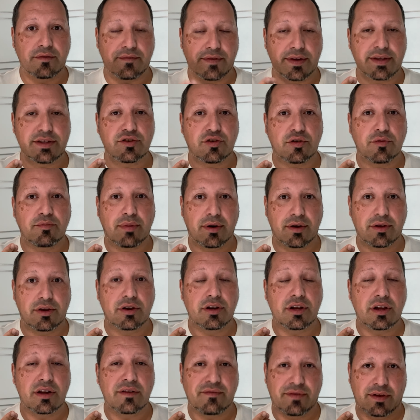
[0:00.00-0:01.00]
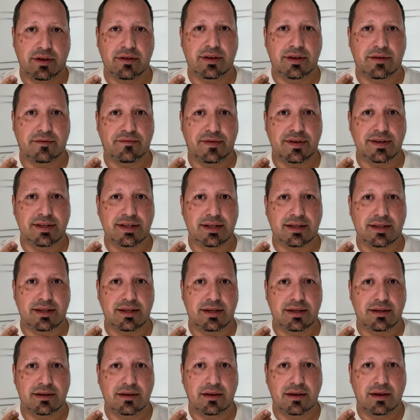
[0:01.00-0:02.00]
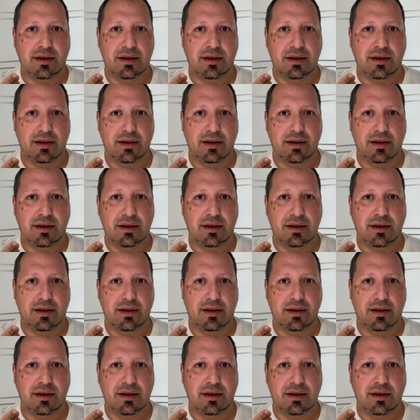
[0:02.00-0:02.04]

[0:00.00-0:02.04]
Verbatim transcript: physical, but you're going to feel it physically.